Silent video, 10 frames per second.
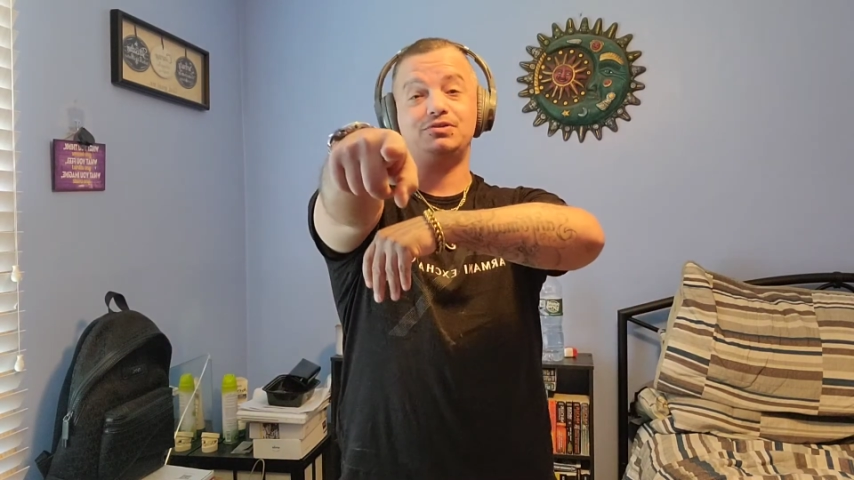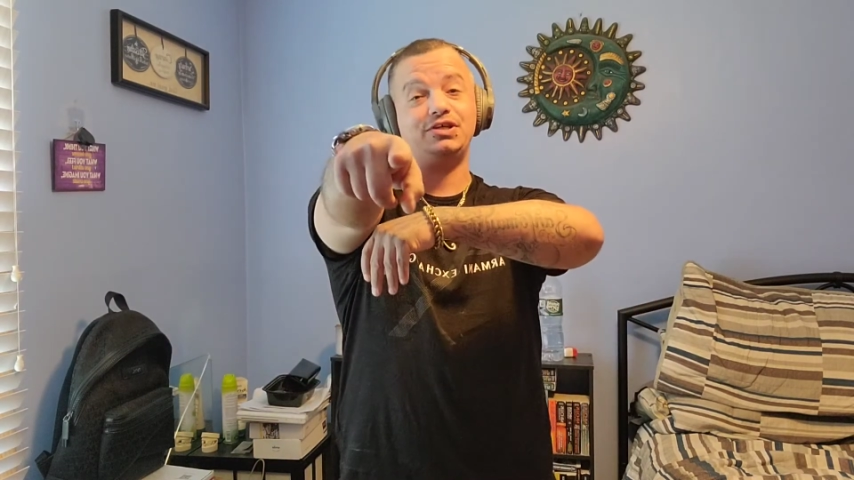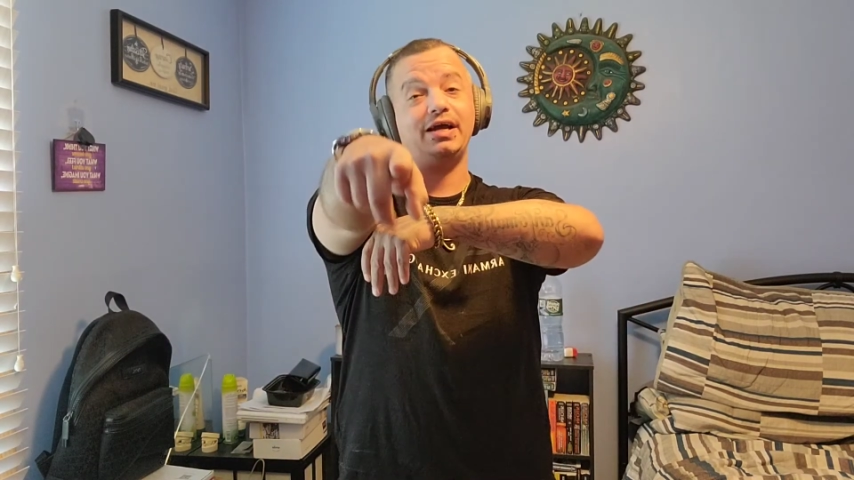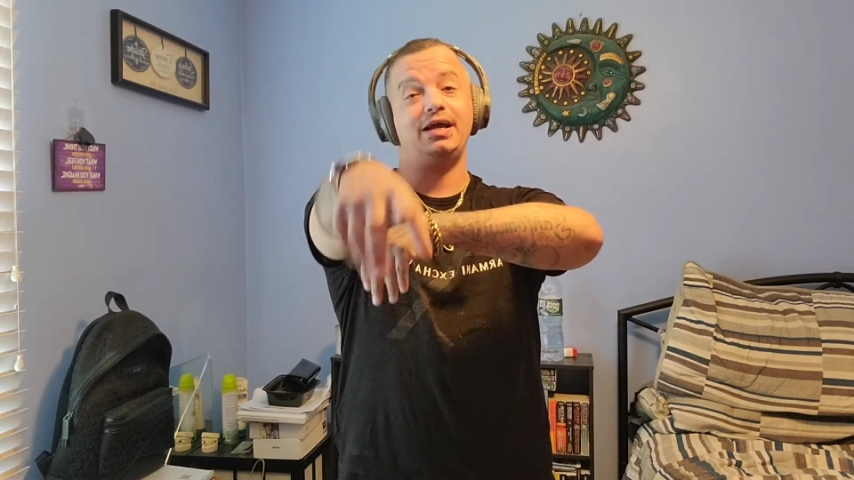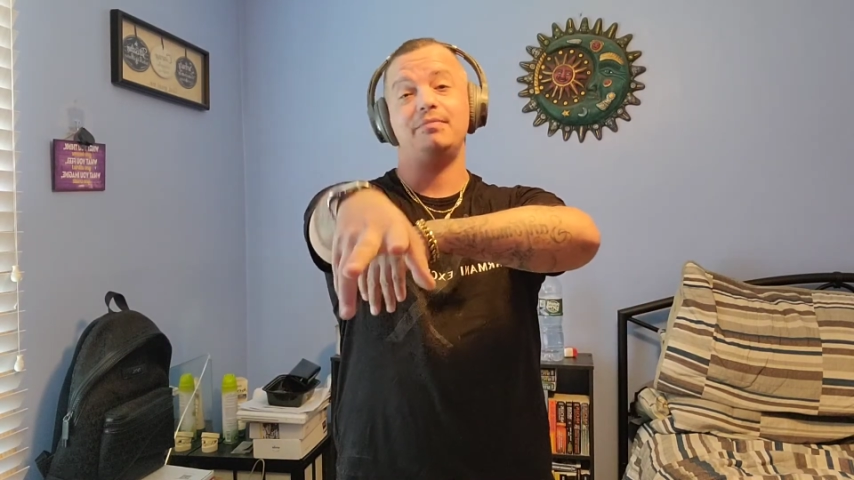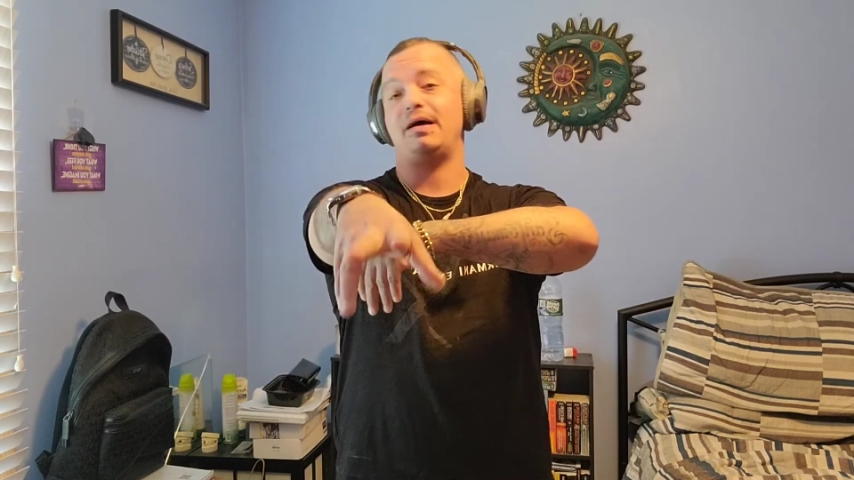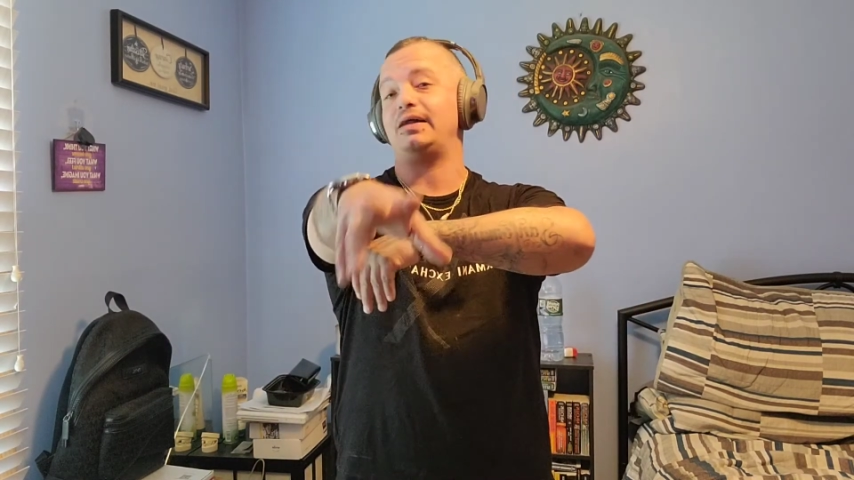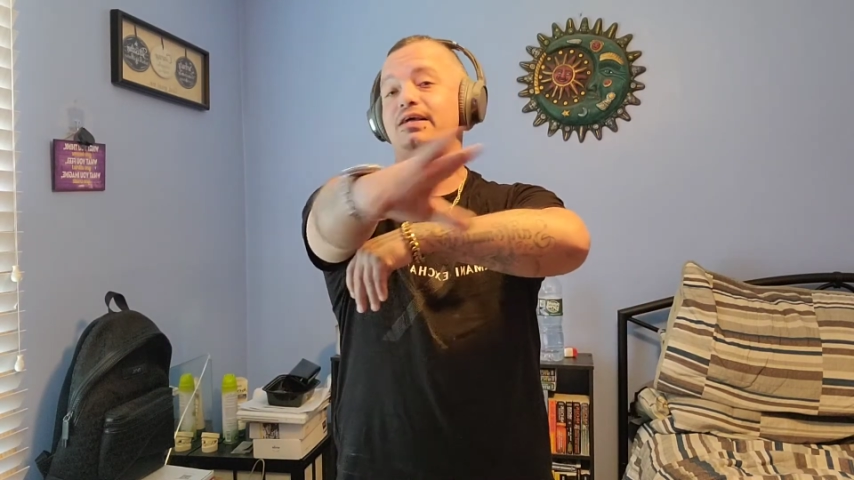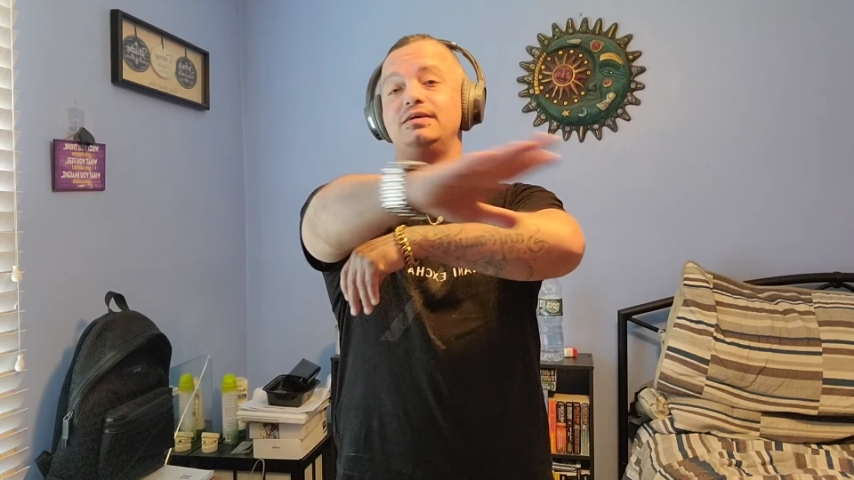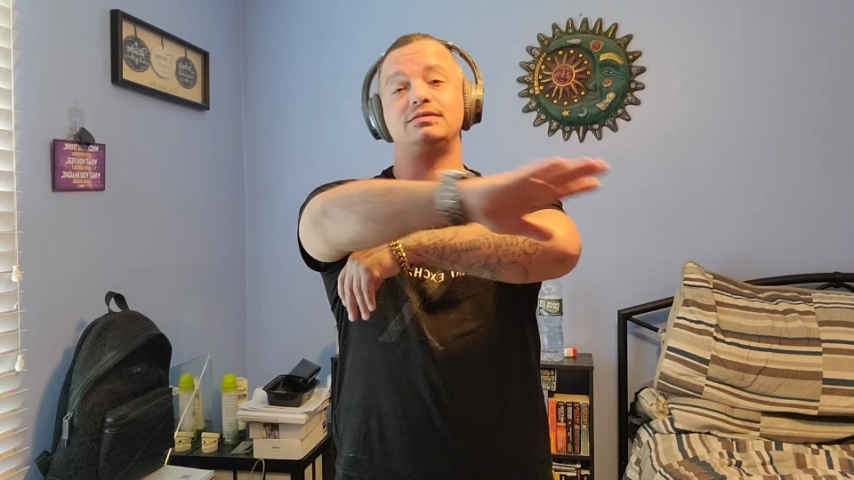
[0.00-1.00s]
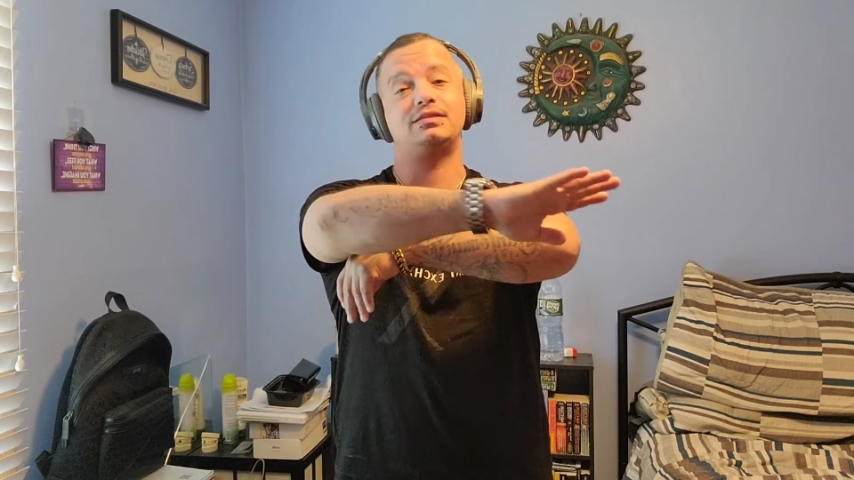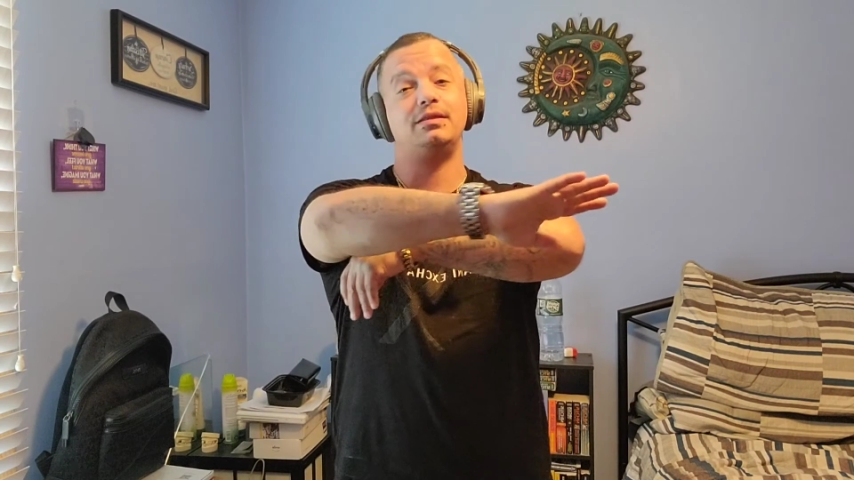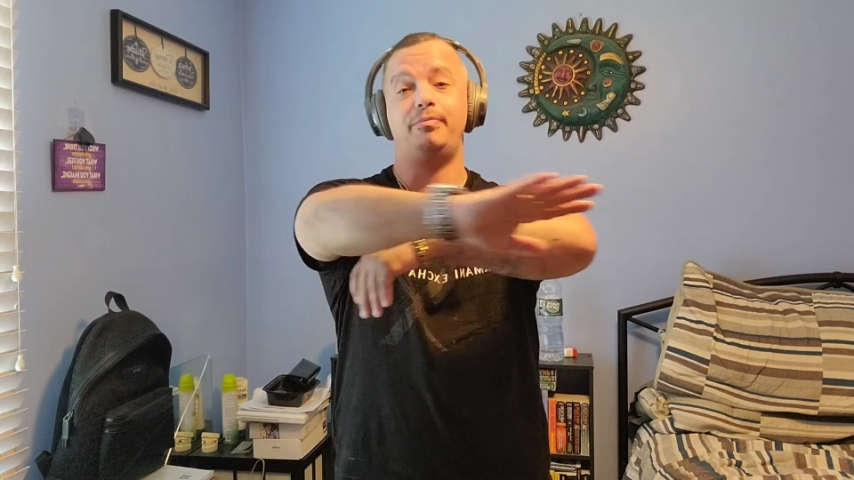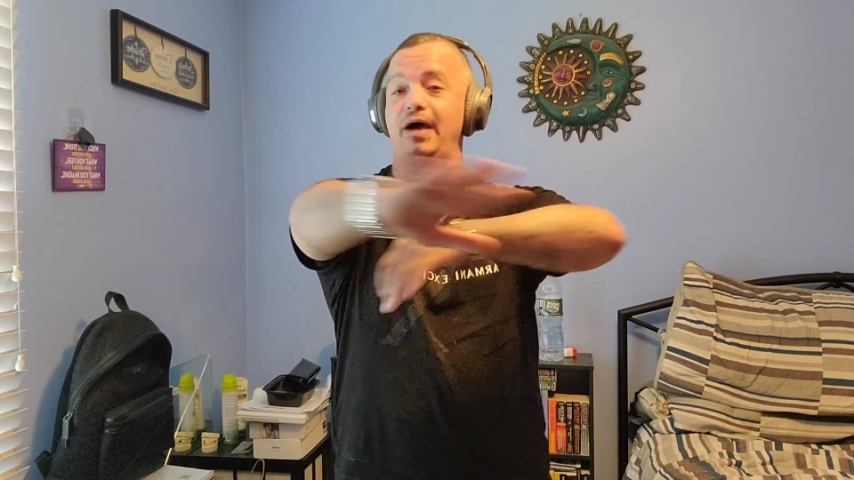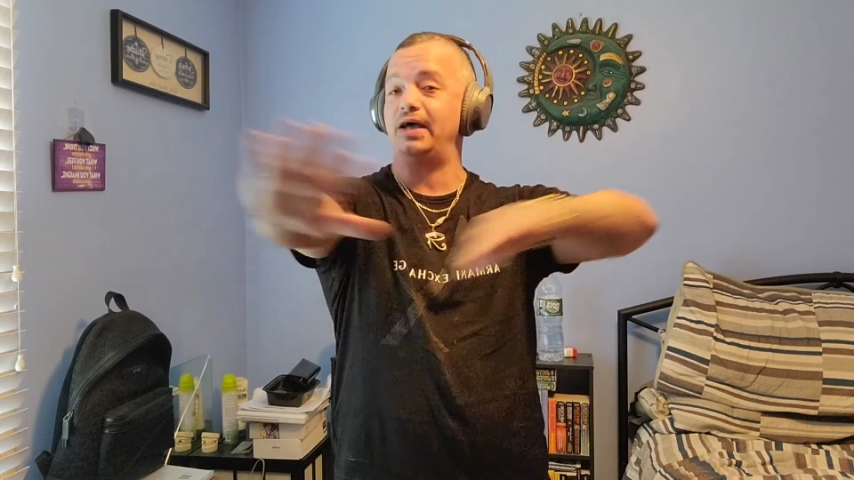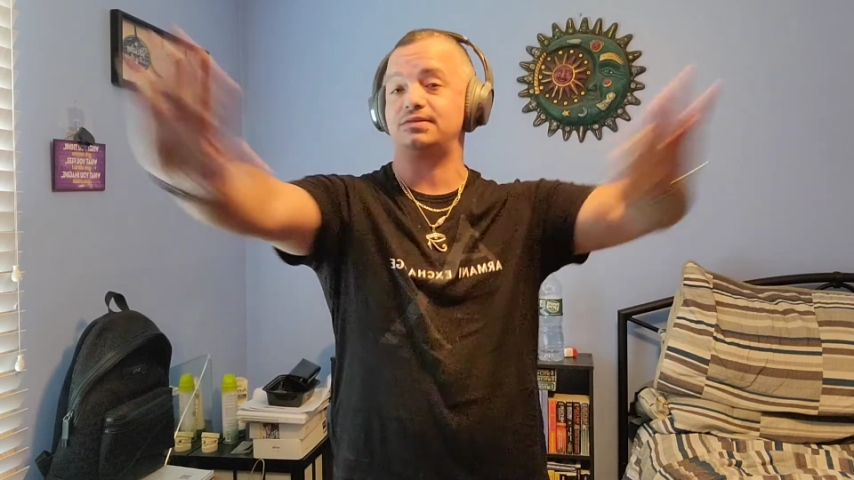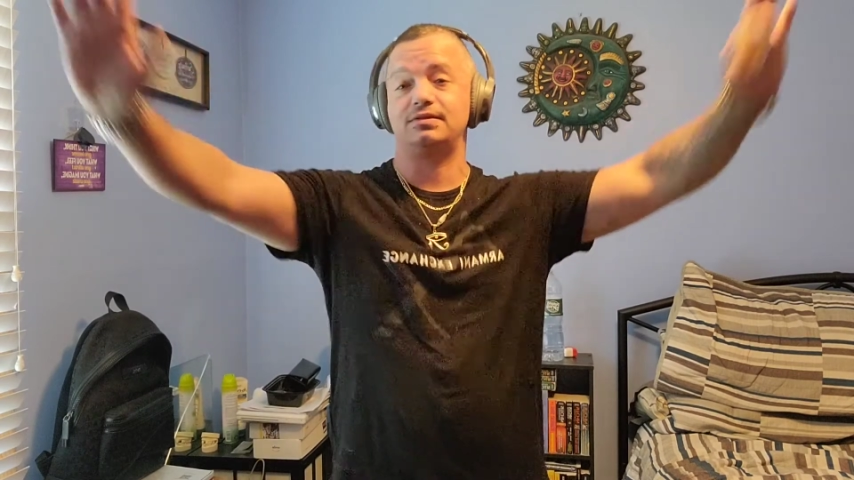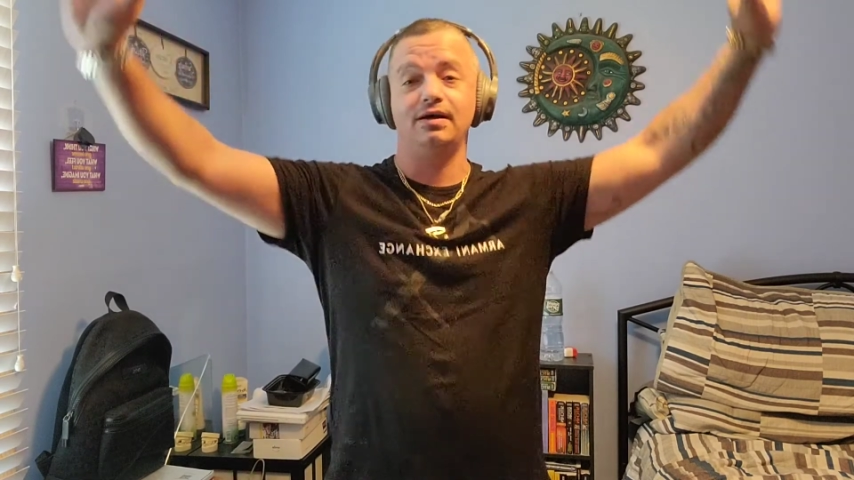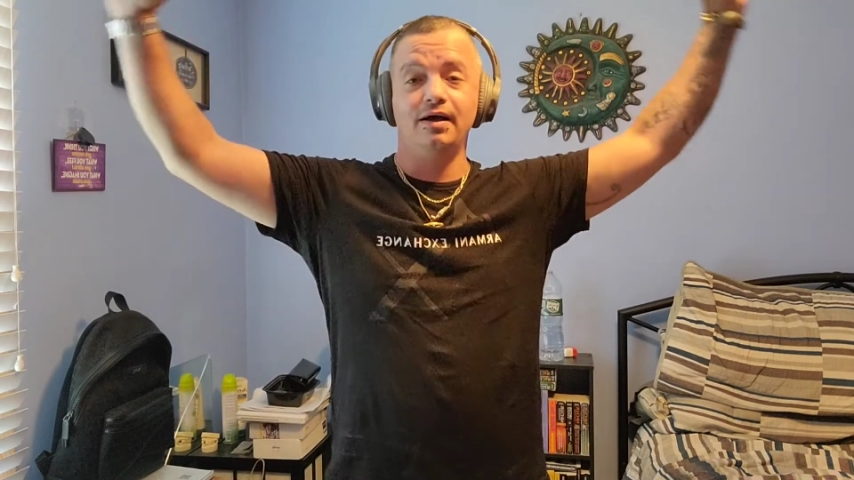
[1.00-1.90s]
Check him out. He's the best.